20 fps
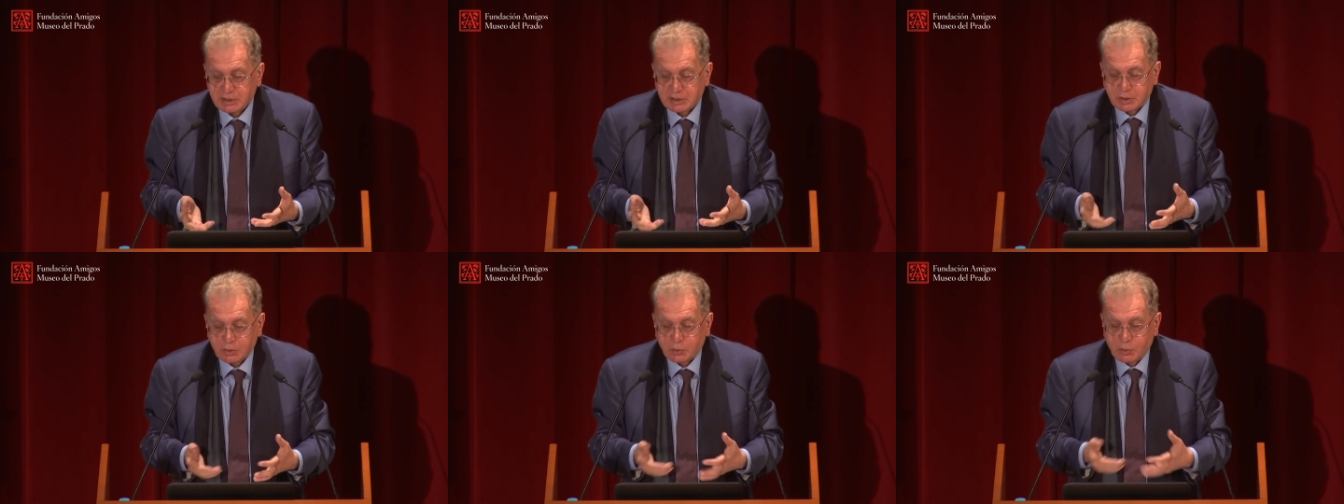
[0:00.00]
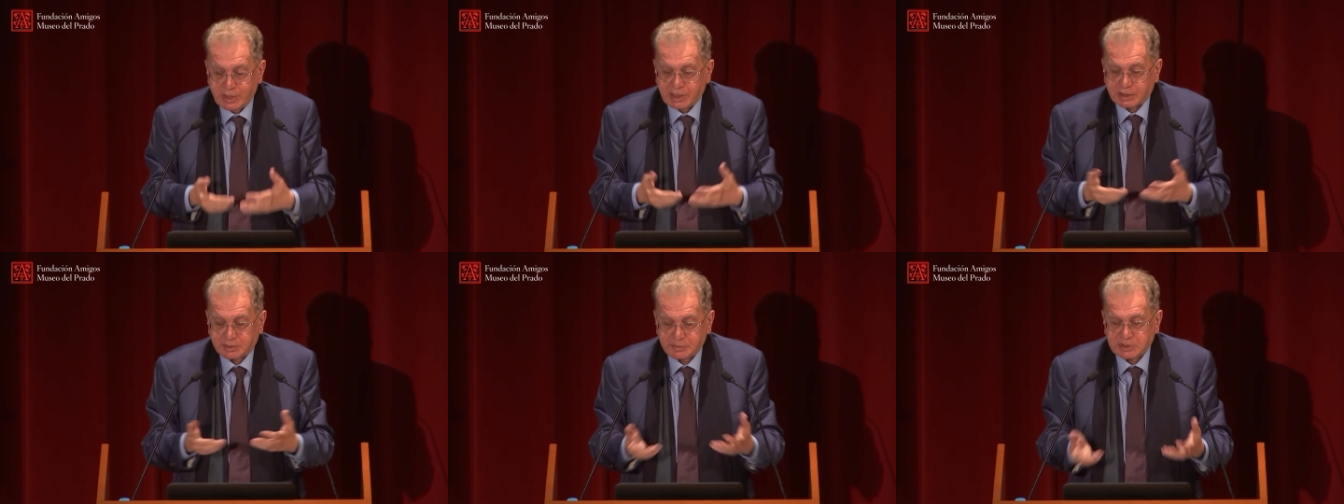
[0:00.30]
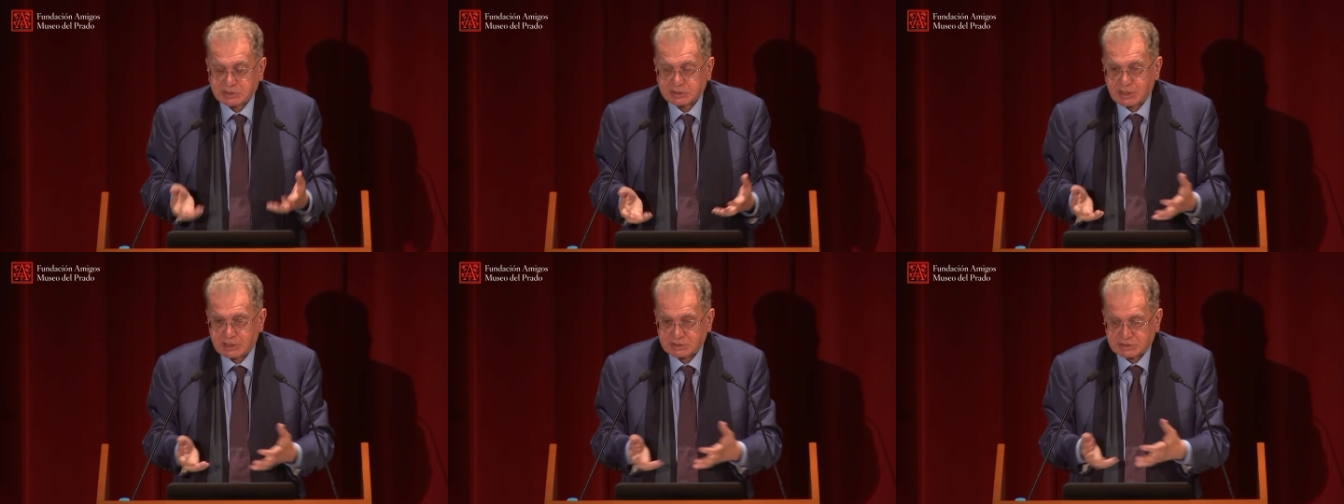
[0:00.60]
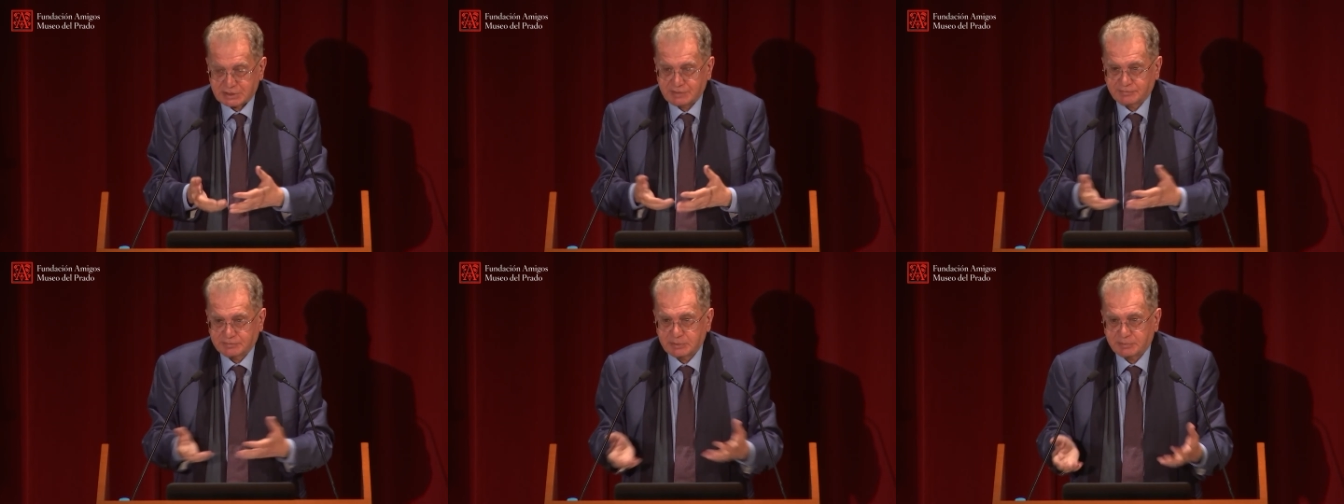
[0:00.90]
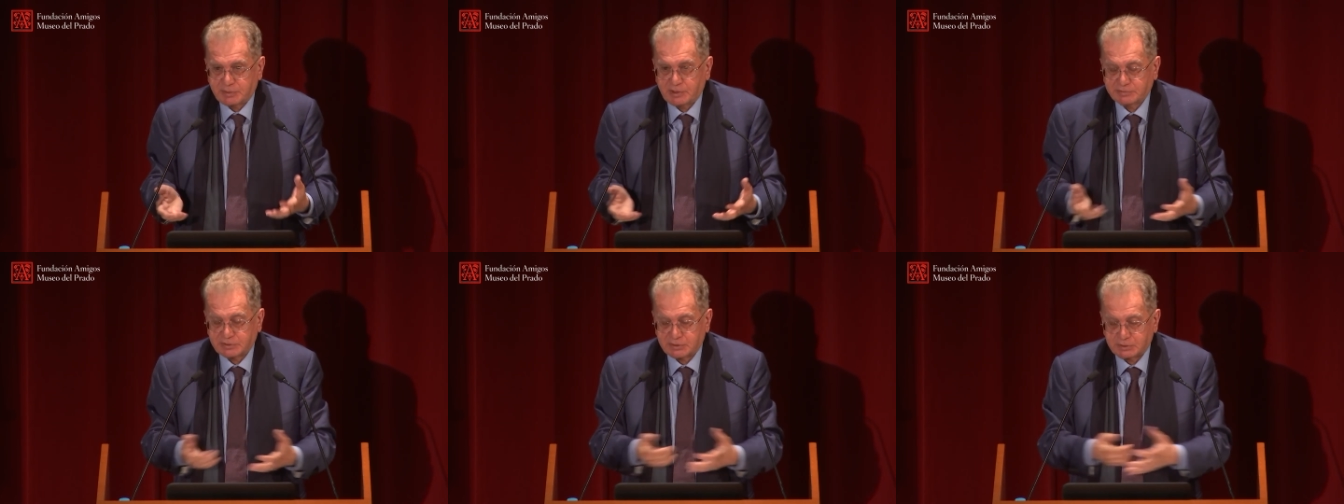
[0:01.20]
We at Hermitage have the
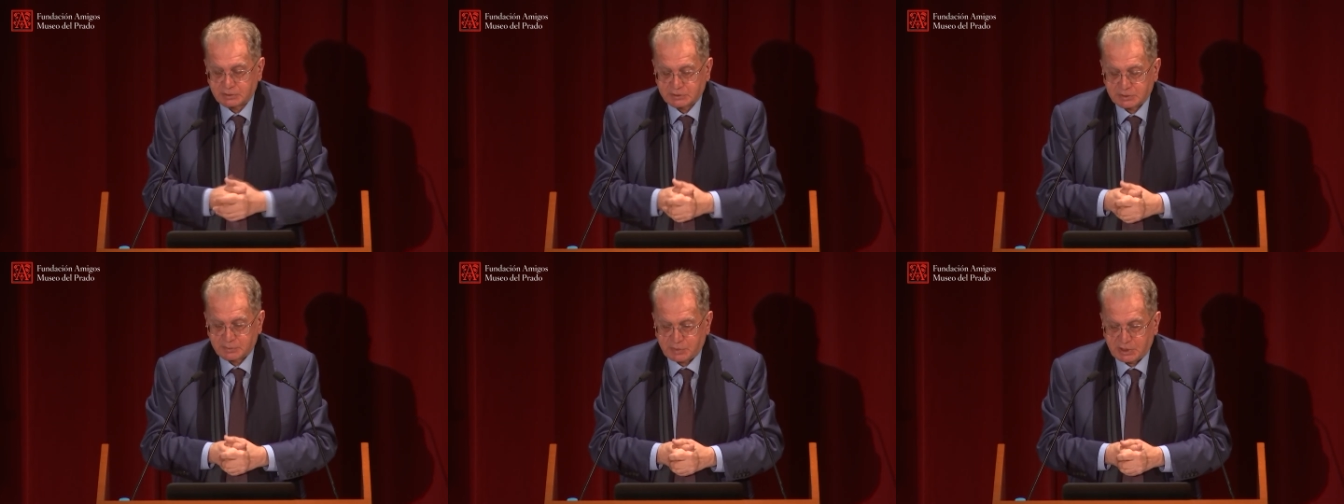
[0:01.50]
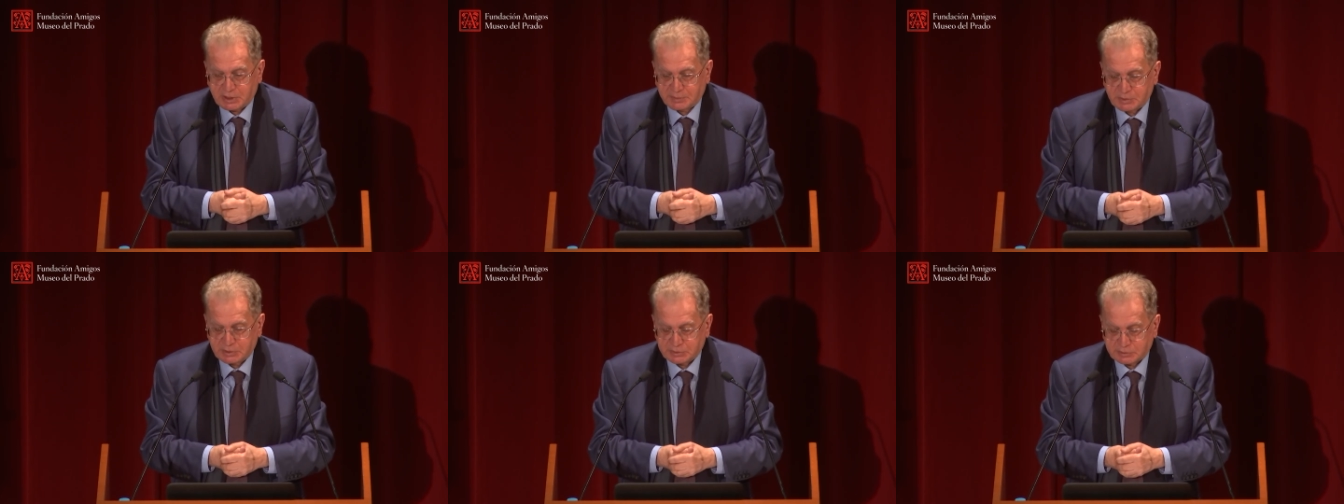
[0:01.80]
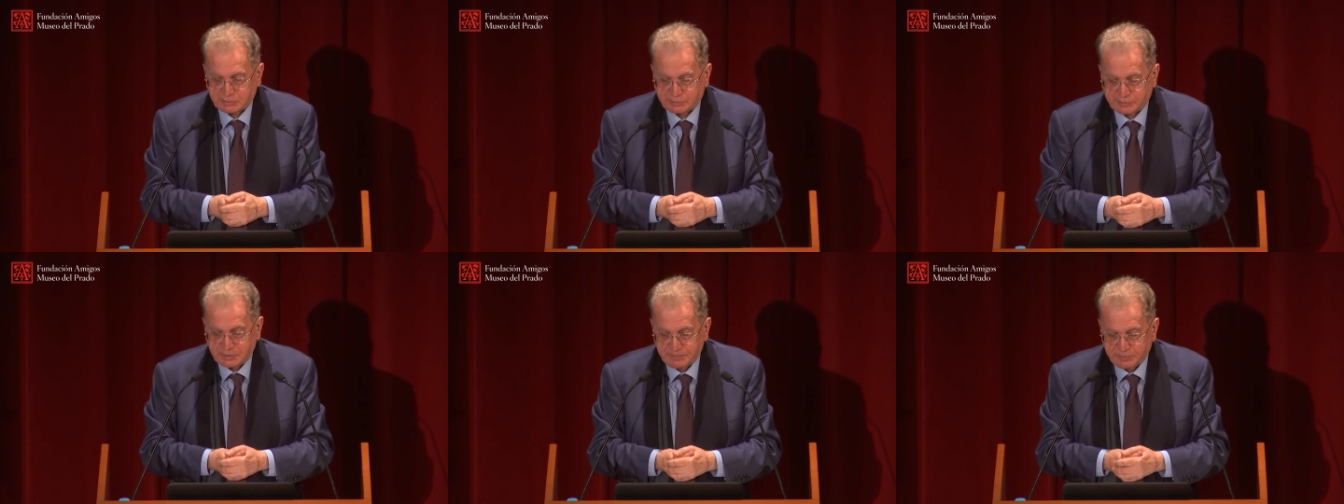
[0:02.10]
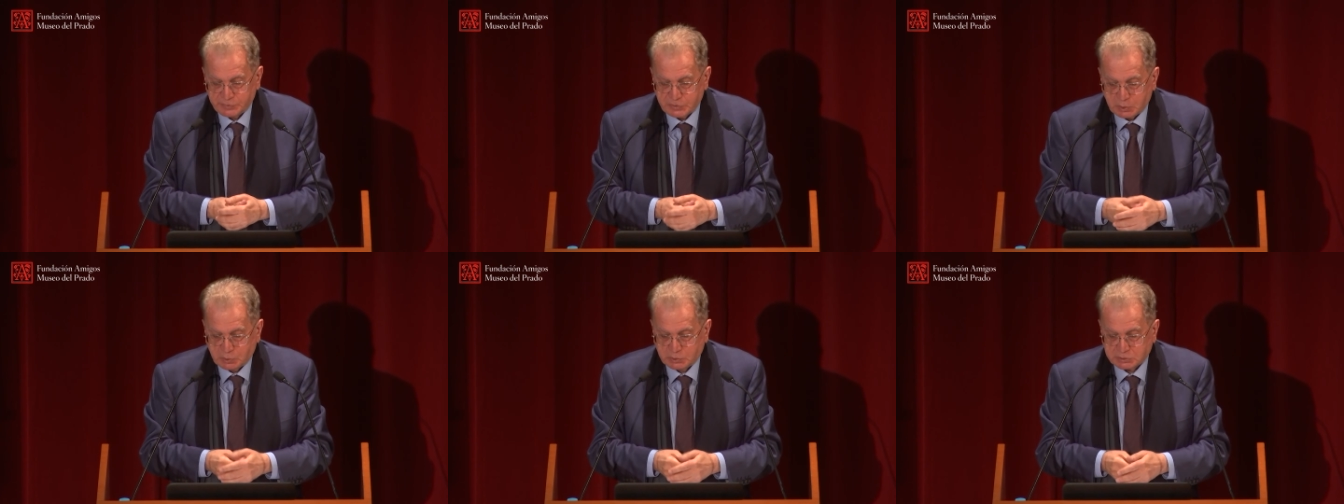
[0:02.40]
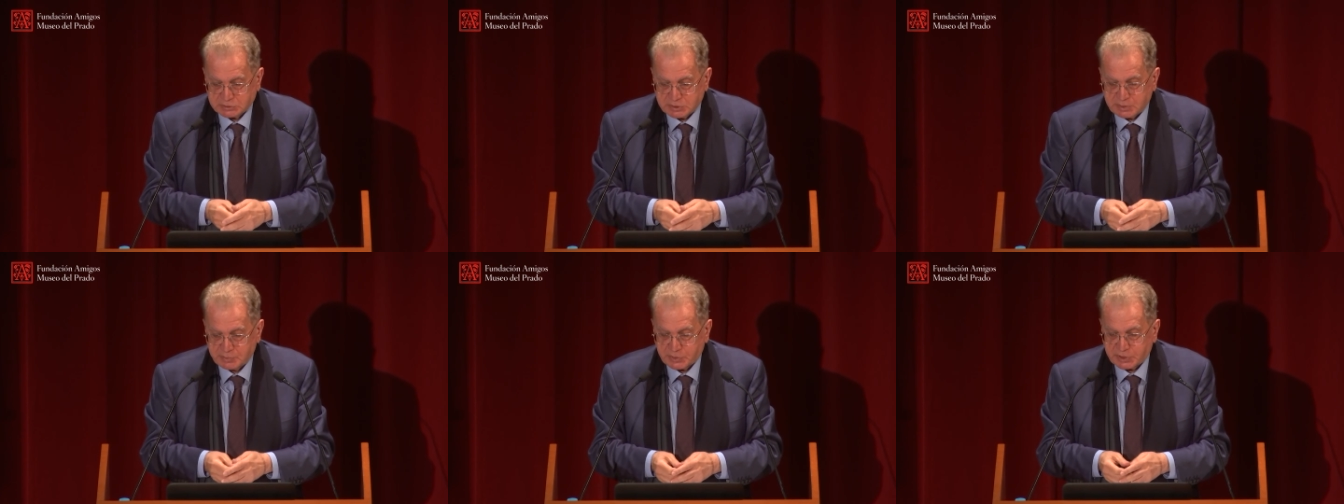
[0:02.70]
Depart Department of
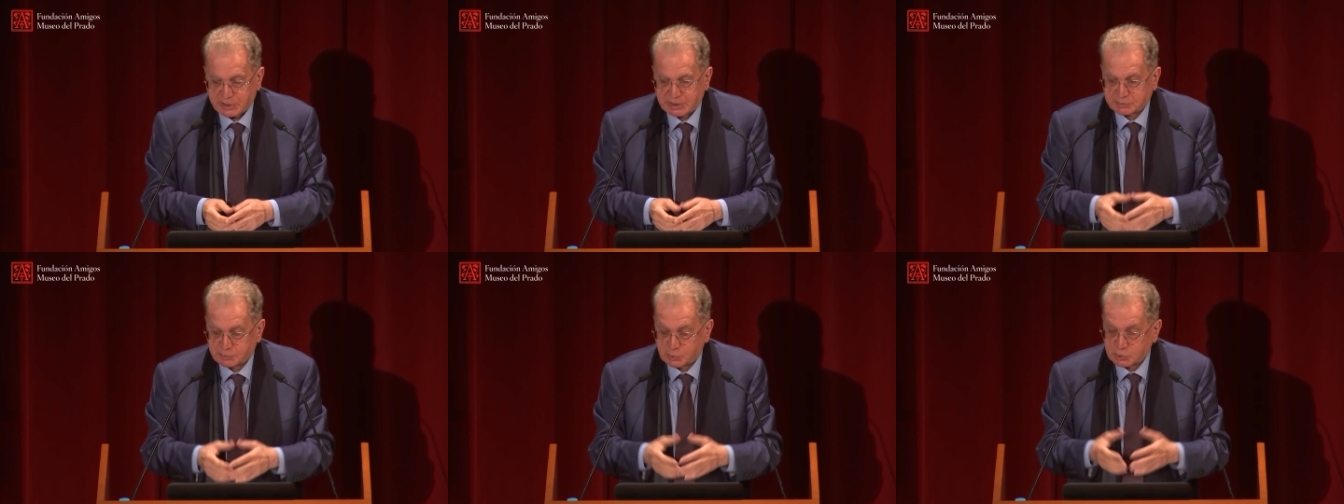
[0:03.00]
Contemporary Art.